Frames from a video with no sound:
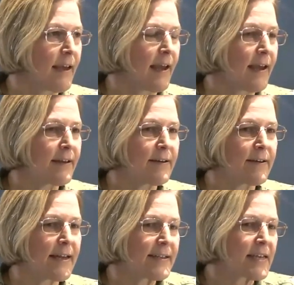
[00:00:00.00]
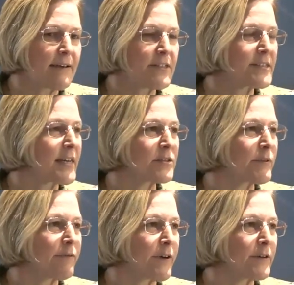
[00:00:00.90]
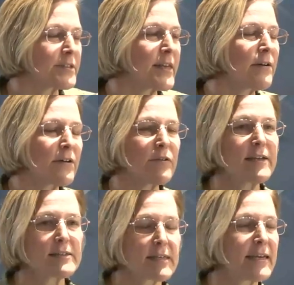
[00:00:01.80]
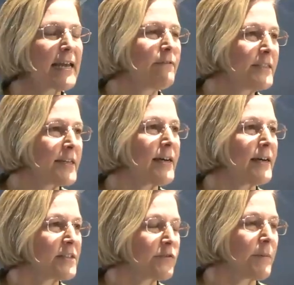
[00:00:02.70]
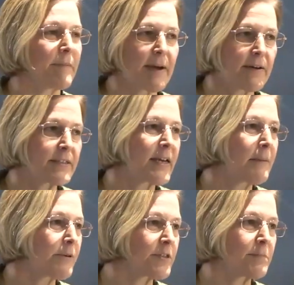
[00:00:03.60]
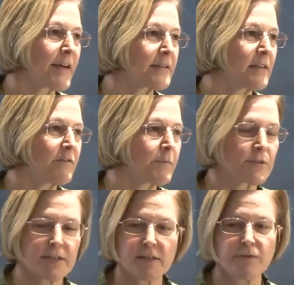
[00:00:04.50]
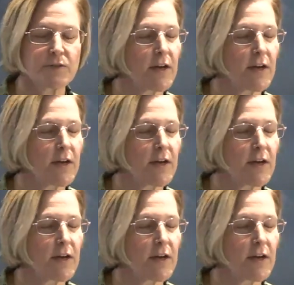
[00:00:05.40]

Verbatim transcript: And, uh, and, as I've discussed with folks, there are things the Navy does from a maritime perspective, particularly if you